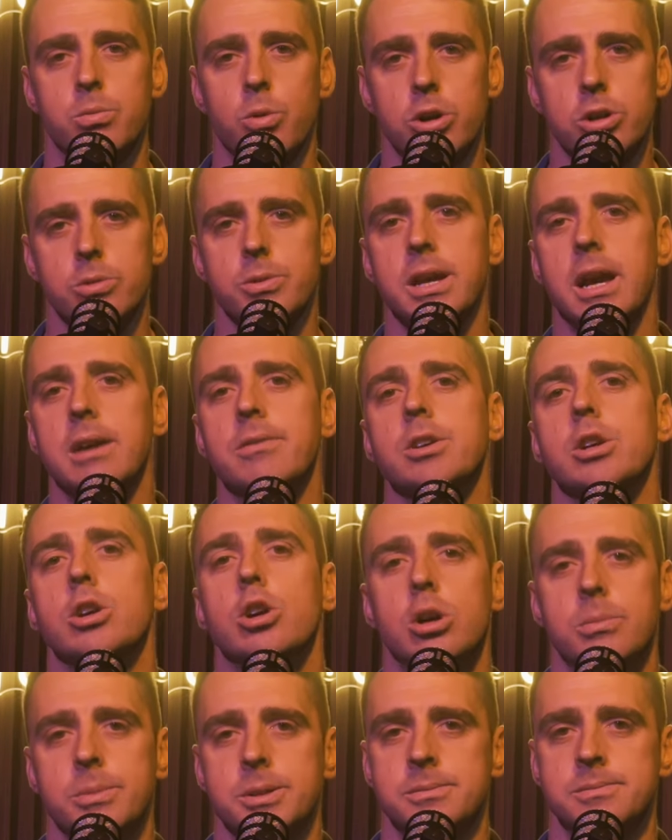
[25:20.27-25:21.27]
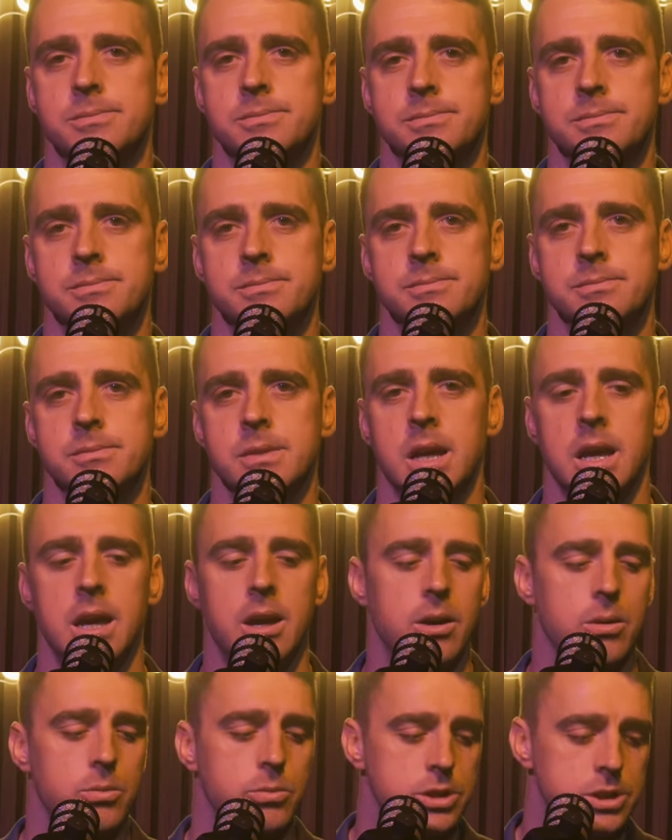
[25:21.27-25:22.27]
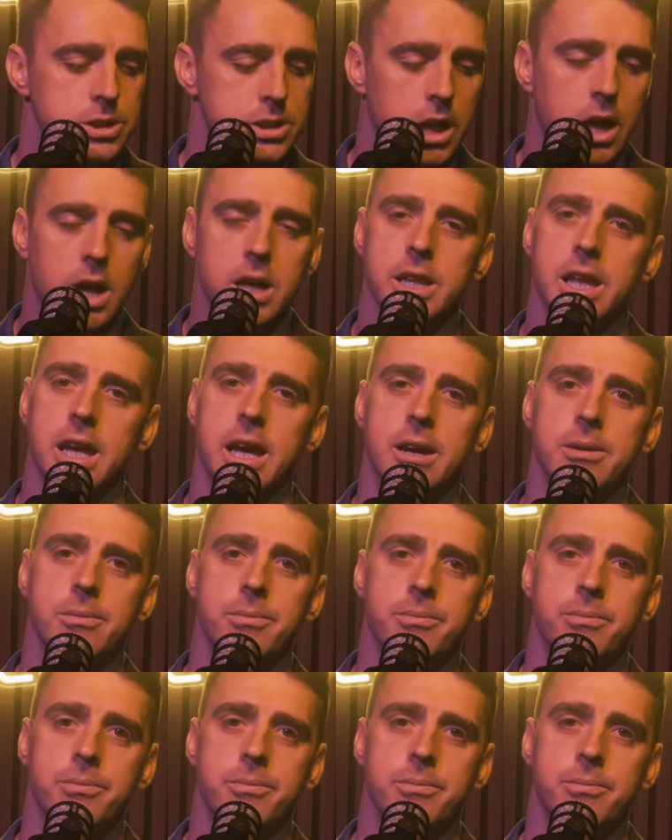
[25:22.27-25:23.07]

what do we have in common? We start there.